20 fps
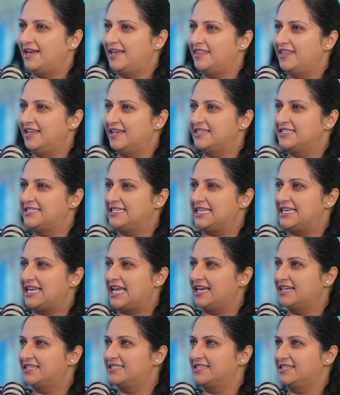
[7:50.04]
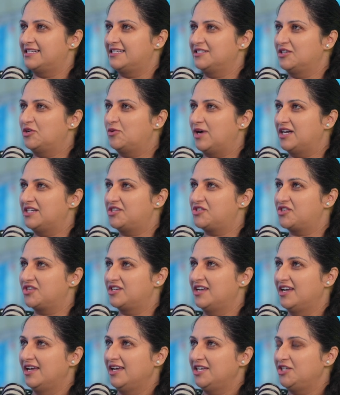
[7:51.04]
I think it's an excellent question.
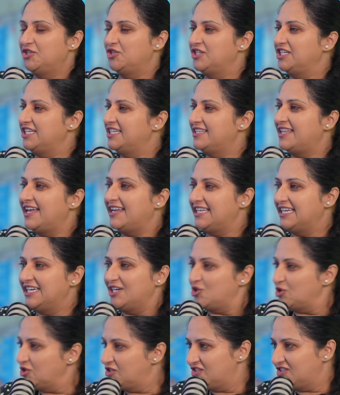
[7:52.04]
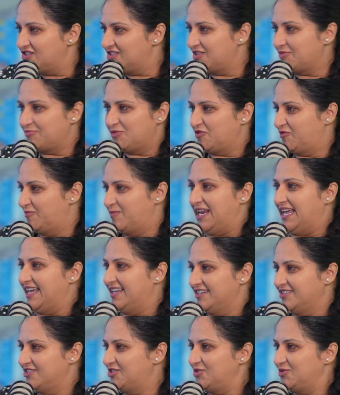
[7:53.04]
You need an ecosystem of
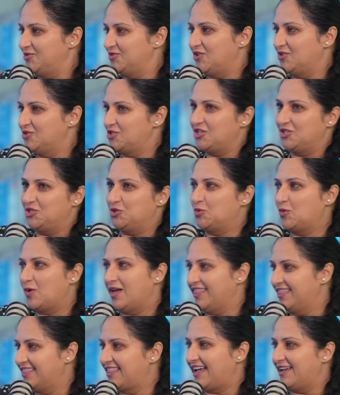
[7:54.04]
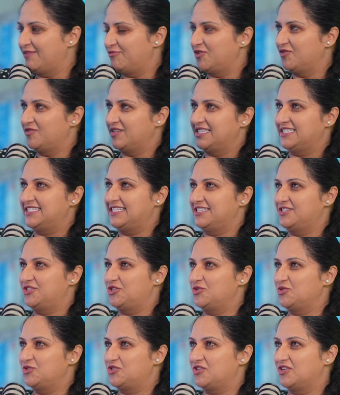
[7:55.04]
players. You don't just one type of
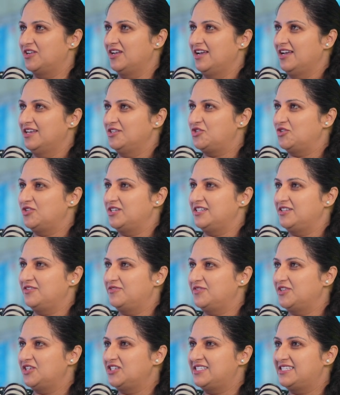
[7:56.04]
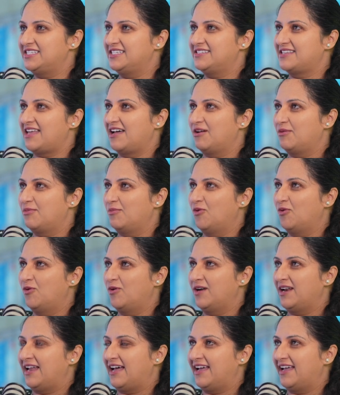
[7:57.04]
institution. So universities are more
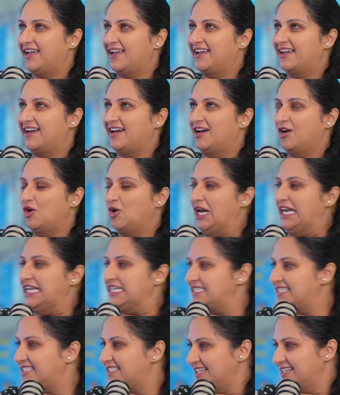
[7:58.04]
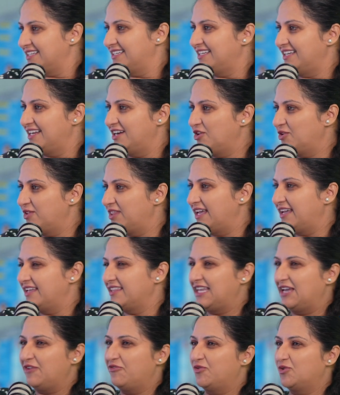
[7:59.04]
like holistic, you know,
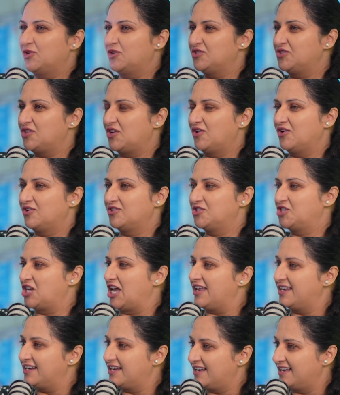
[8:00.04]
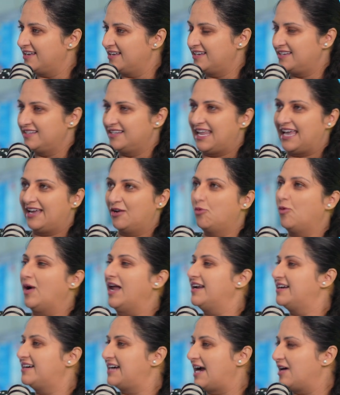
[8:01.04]
they focus on like
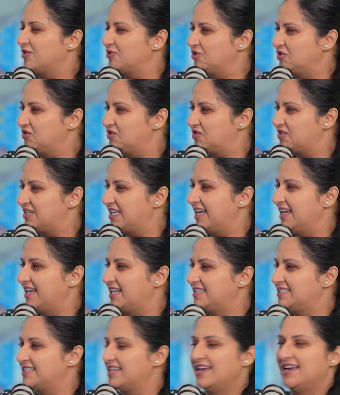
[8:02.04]
well-rounded skills,